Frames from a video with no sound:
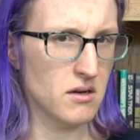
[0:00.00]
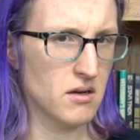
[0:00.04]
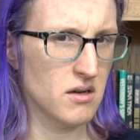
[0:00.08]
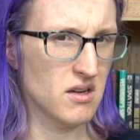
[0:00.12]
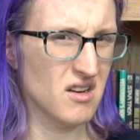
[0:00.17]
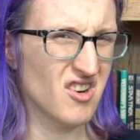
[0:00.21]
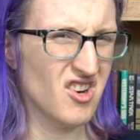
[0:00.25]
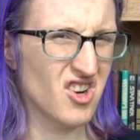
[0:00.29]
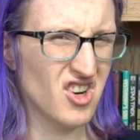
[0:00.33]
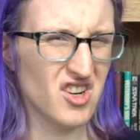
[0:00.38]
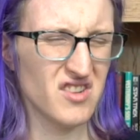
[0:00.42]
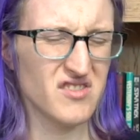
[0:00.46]

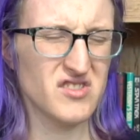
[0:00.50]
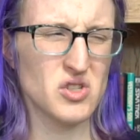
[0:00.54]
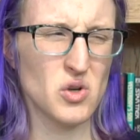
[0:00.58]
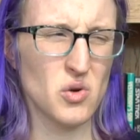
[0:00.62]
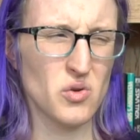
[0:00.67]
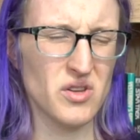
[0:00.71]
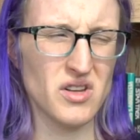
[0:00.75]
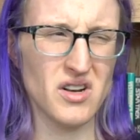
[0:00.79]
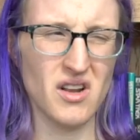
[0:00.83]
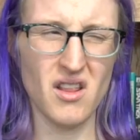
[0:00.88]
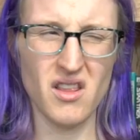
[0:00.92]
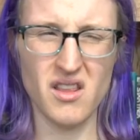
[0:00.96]
It could have
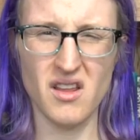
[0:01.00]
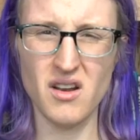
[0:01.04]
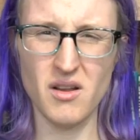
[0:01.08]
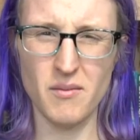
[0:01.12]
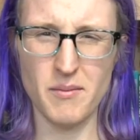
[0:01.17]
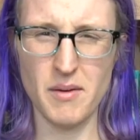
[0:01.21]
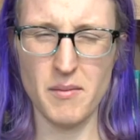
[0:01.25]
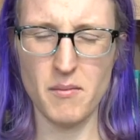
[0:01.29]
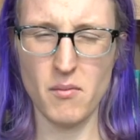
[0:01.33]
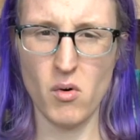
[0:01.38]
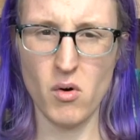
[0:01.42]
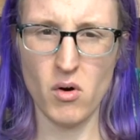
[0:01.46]
sold it a little
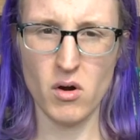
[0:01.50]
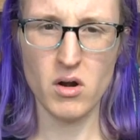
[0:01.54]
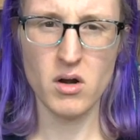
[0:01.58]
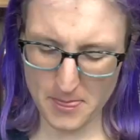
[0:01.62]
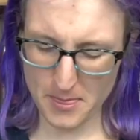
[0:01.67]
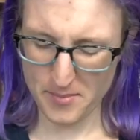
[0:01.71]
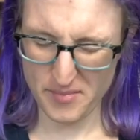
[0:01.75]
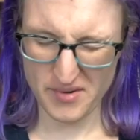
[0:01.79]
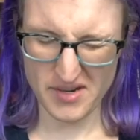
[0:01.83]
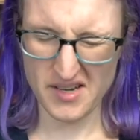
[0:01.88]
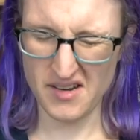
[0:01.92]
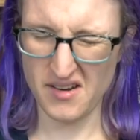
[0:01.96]
bit more,
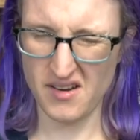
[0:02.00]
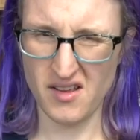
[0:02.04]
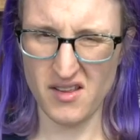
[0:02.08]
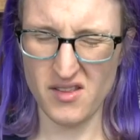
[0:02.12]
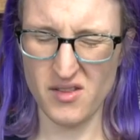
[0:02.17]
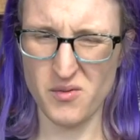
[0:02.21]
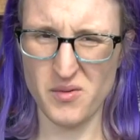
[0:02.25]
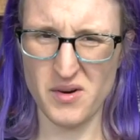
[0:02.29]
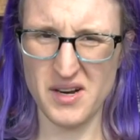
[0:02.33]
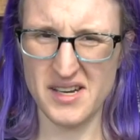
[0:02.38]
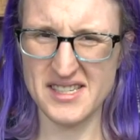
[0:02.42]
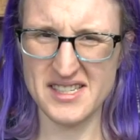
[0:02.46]
but
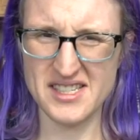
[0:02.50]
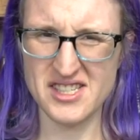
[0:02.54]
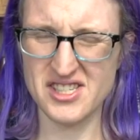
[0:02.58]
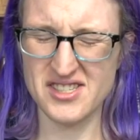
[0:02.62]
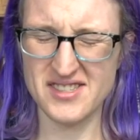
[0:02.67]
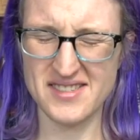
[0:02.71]
otherwise